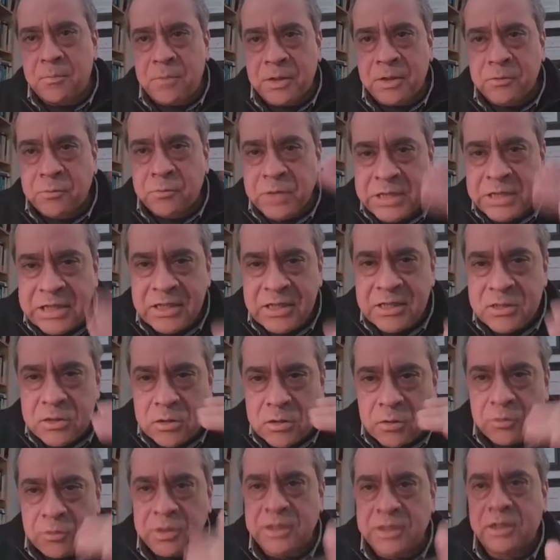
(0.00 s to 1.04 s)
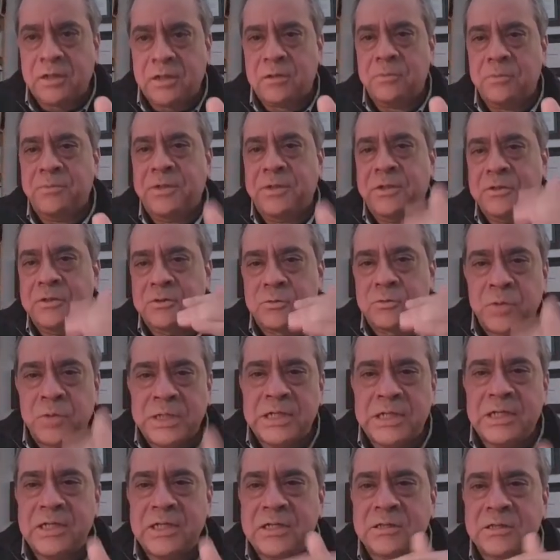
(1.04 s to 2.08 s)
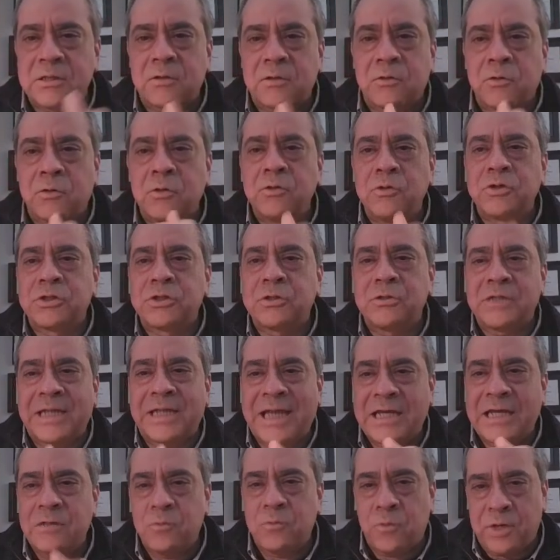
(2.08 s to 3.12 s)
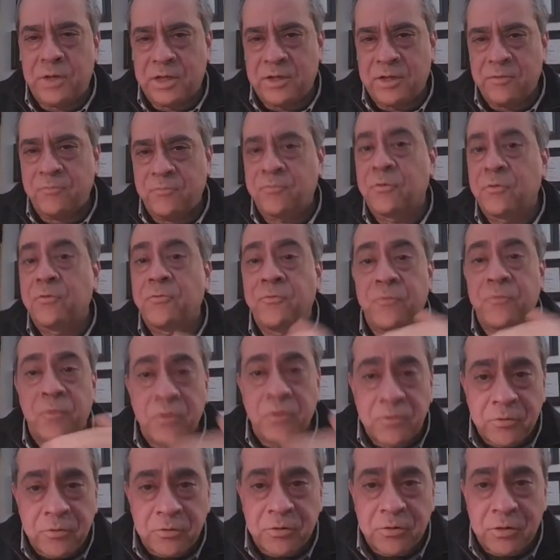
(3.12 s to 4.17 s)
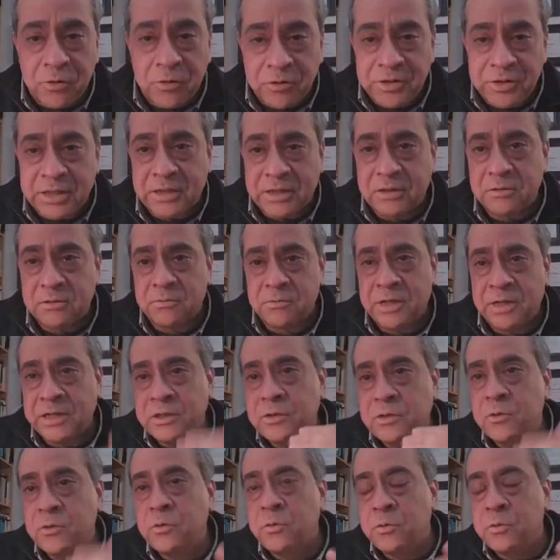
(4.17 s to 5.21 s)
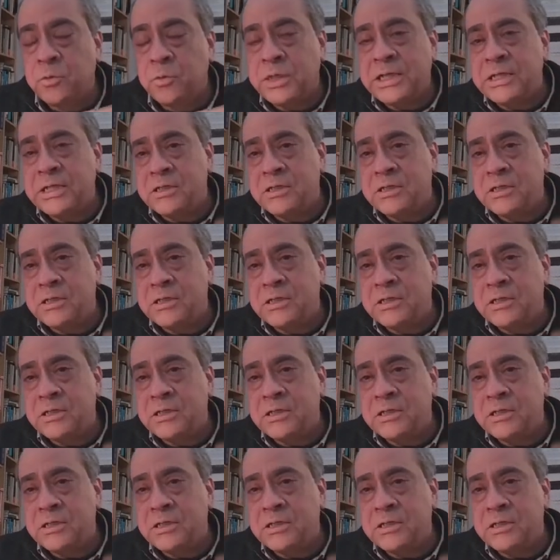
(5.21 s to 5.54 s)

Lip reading: But reading is critical because reading is a crucial gateway for further learning, right? You